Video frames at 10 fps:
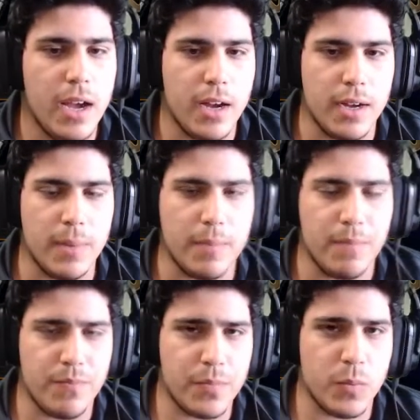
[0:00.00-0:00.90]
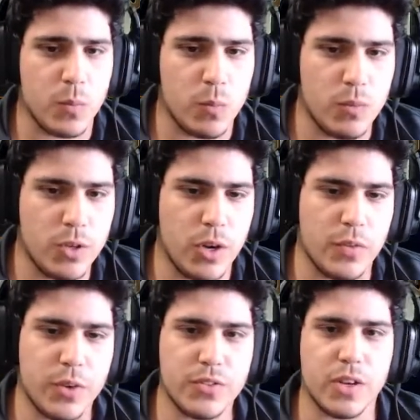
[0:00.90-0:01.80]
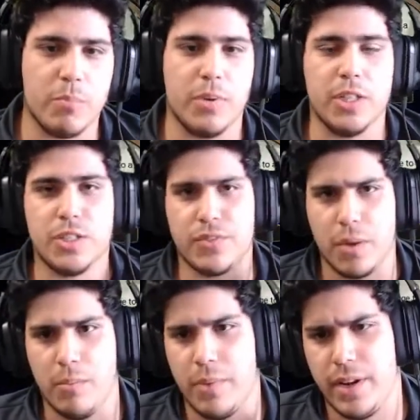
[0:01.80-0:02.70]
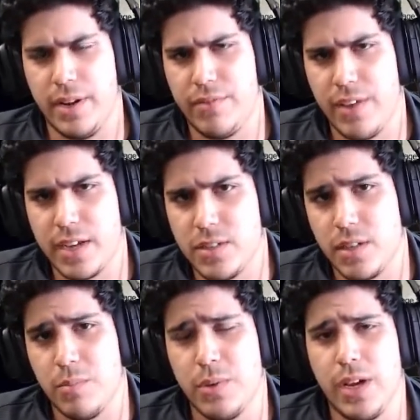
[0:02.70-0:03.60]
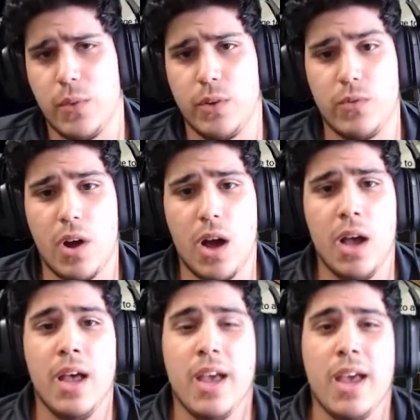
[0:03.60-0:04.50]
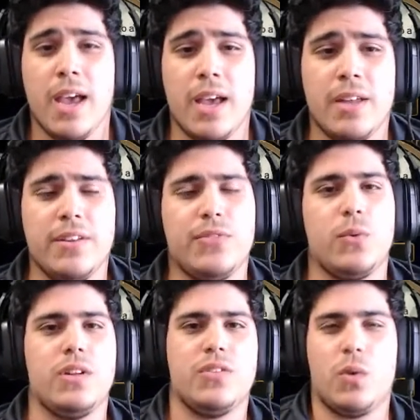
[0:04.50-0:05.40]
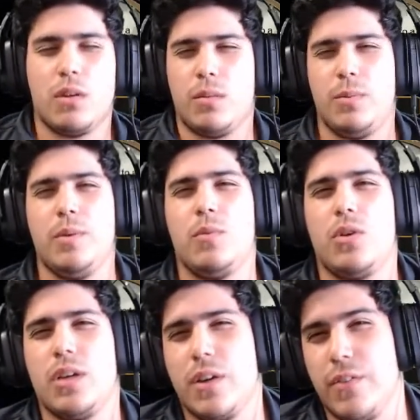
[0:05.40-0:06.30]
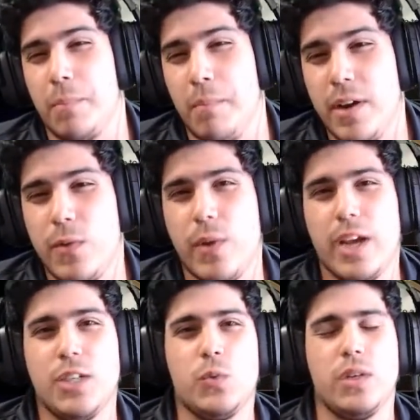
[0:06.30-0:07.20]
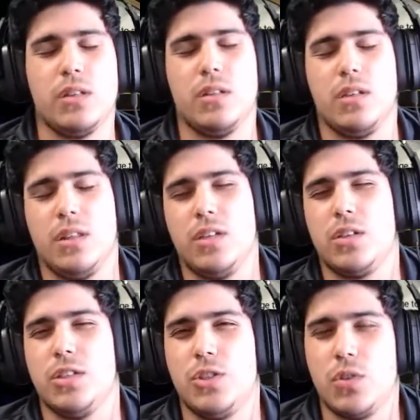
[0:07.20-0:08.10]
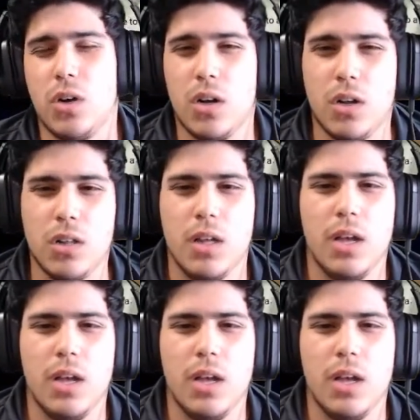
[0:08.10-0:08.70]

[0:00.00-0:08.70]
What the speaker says: um there's a bunch of competitive decks you can put out with raw, and this one is going to be more like of a mid-range with little control,